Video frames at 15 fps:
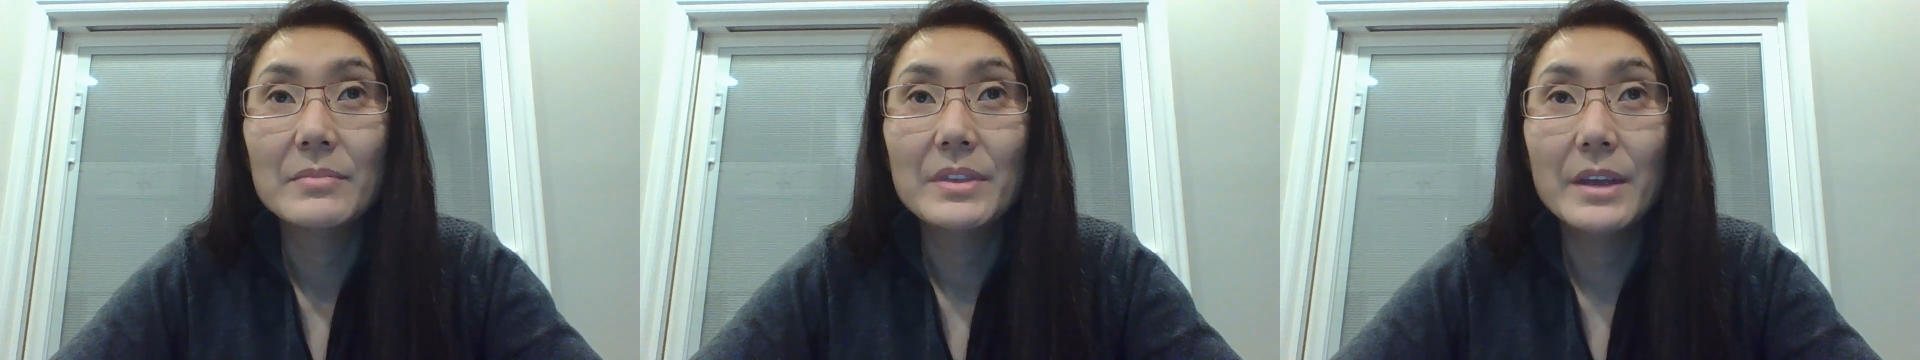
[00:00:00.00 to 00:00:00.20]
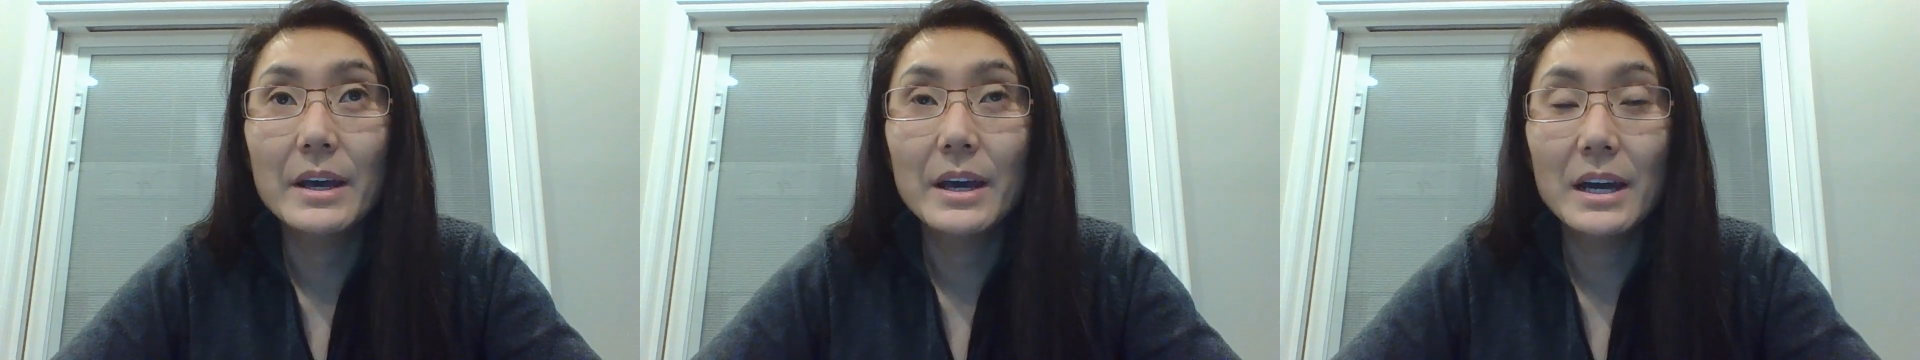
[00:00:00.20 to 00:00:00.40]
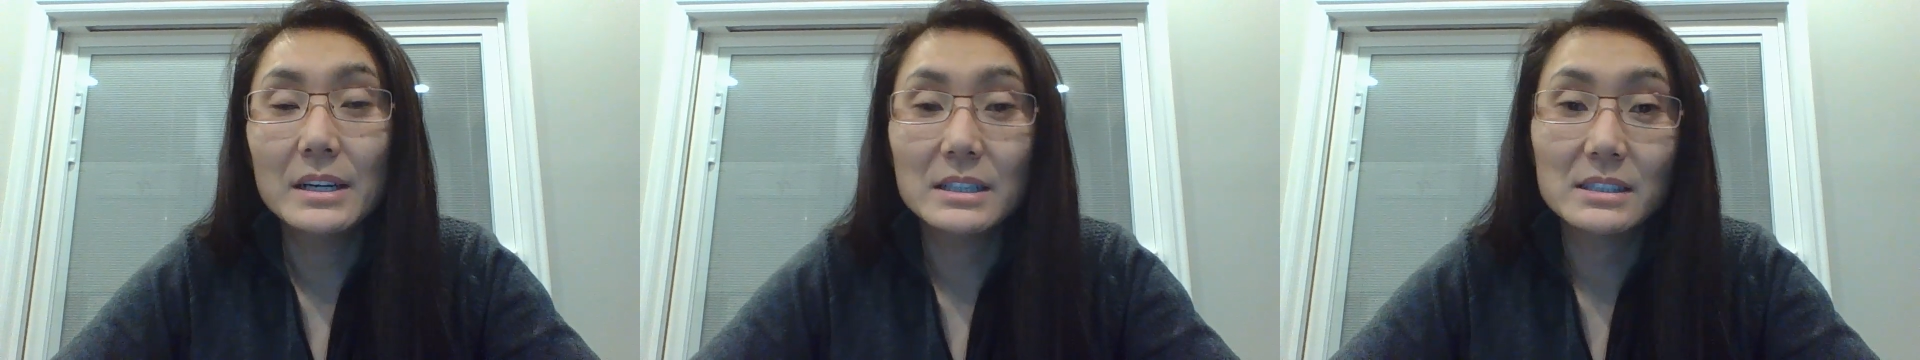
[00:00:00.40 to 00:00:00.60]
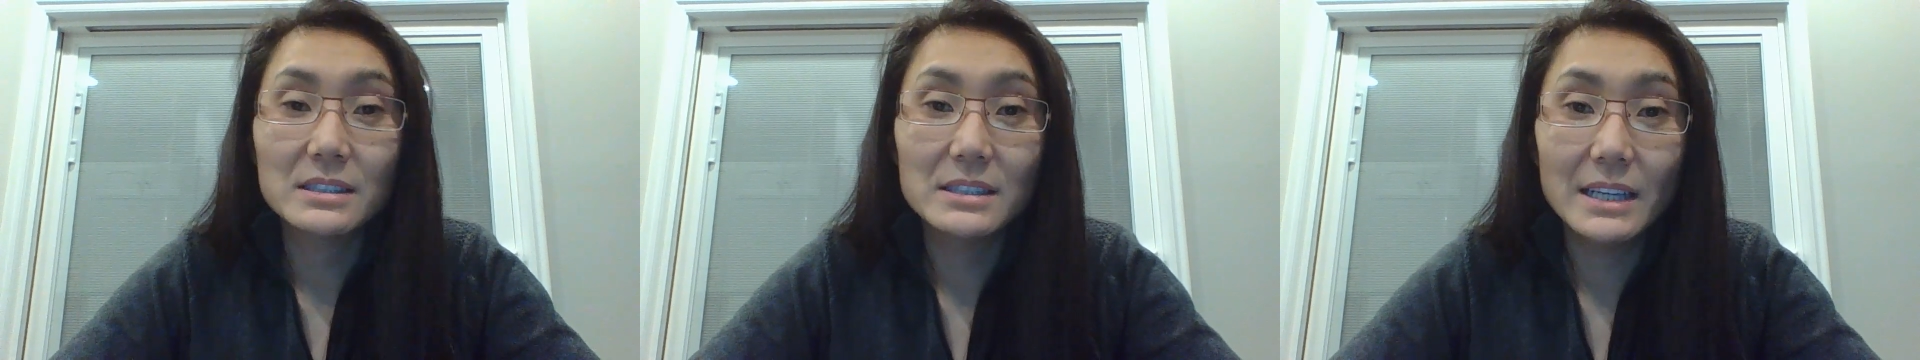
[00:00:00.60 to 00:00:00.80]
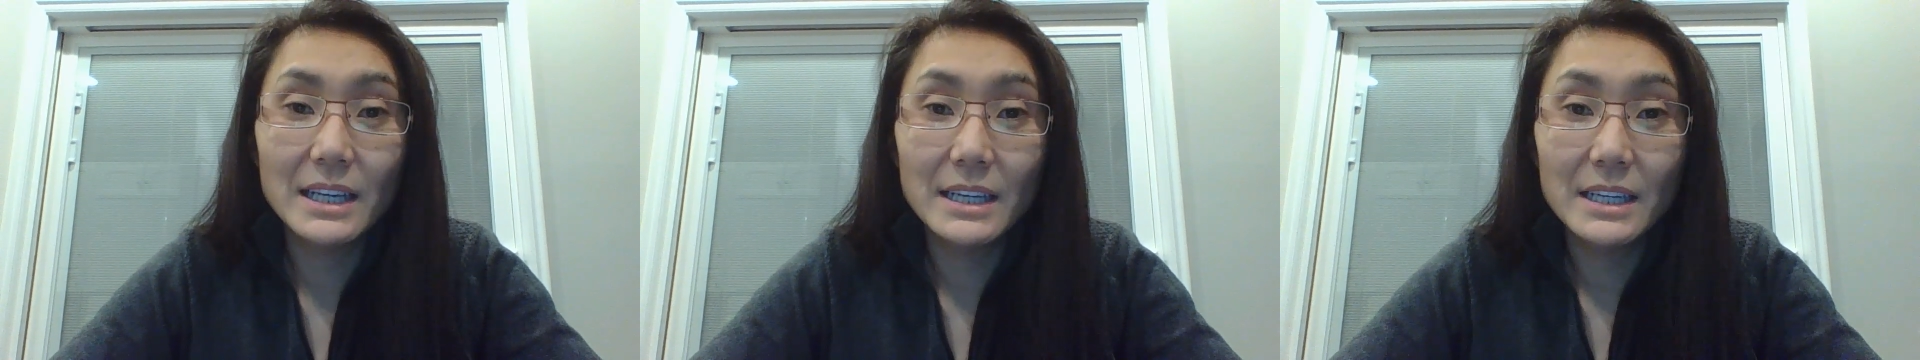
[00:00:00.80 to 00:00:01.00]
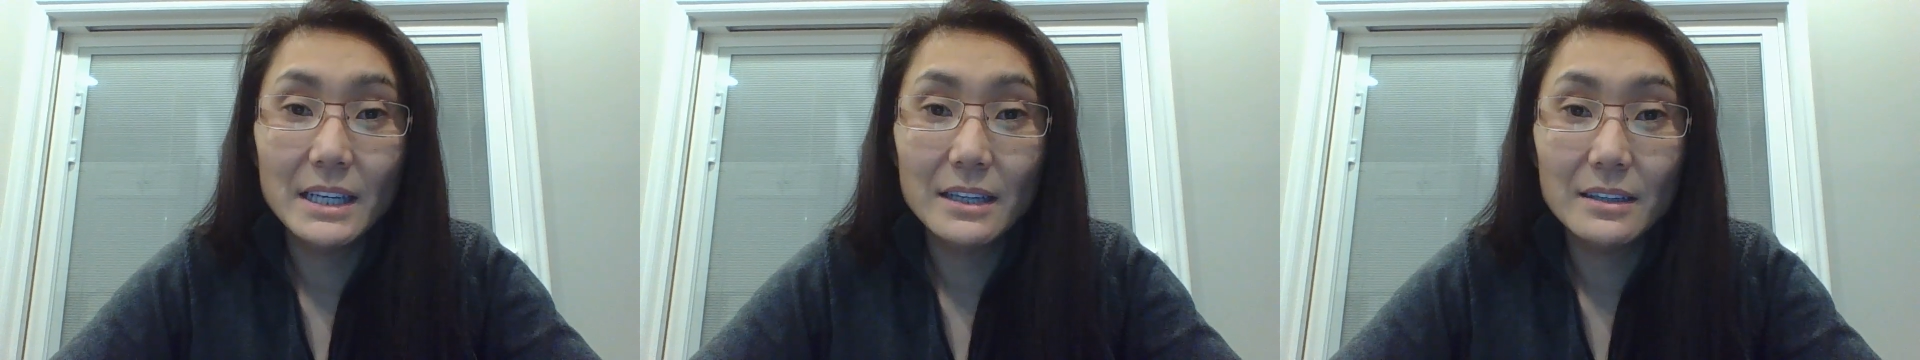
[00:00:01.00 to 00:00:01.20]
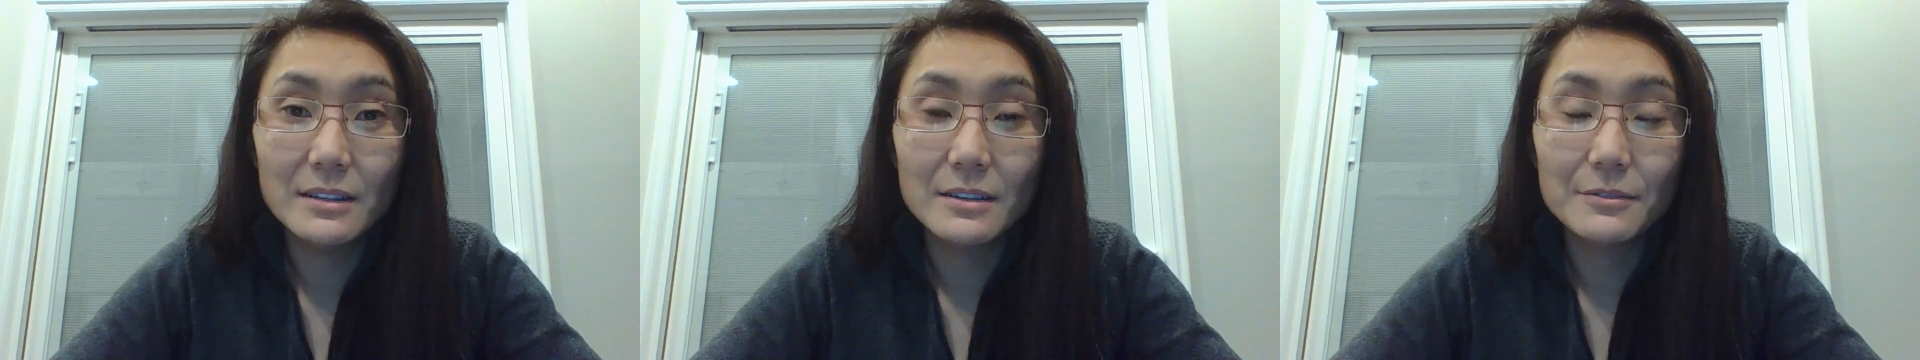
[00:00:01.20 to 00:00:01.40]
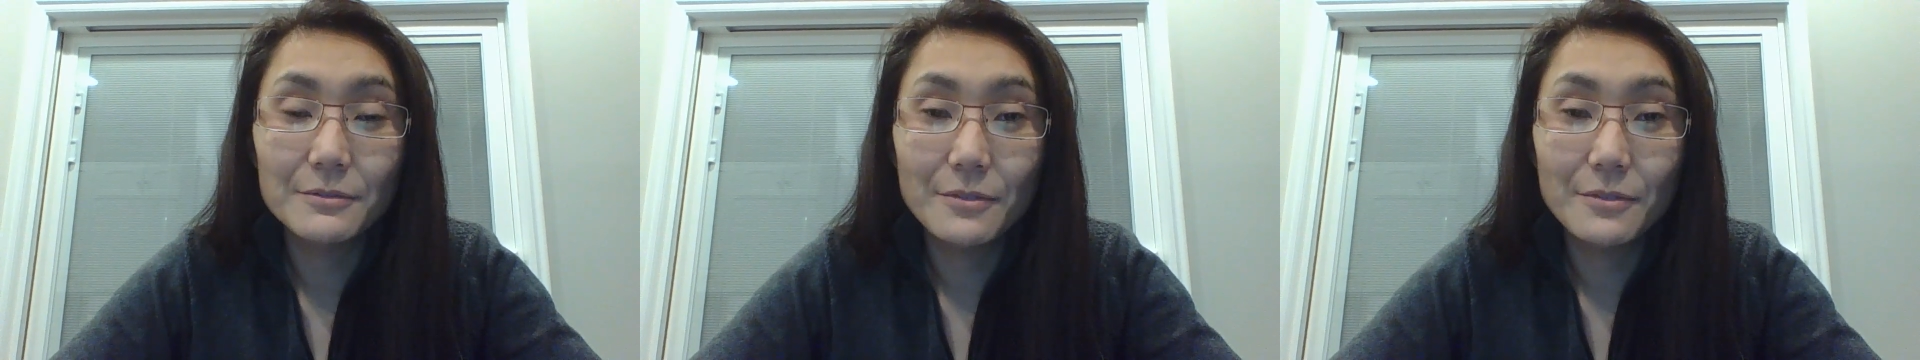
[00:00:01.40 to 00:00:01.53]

the understanding